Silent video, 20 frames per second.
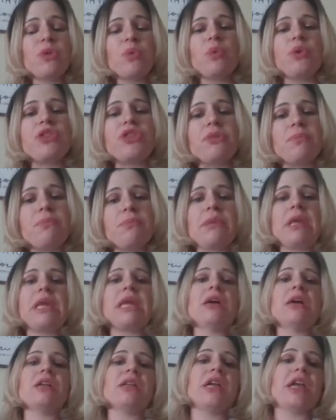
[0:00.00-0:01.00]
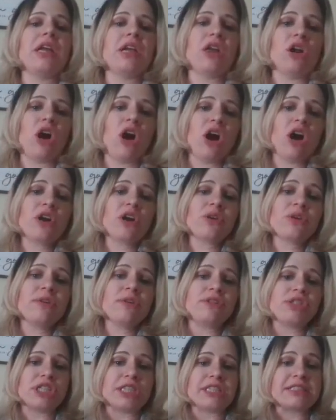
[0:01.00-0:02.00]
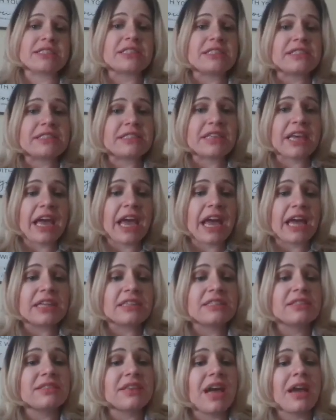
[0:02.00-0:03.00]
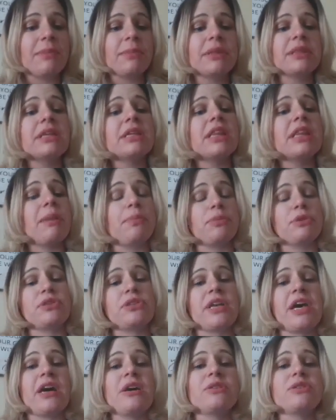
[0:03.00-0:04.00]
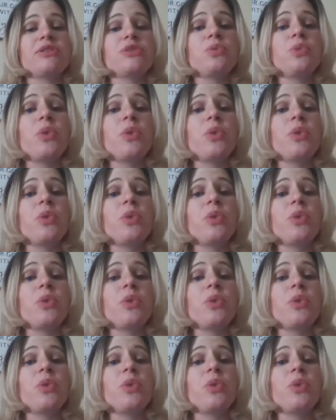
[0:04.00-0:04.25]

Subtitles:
with a meal in honor of Jesus at Simon the leper's house,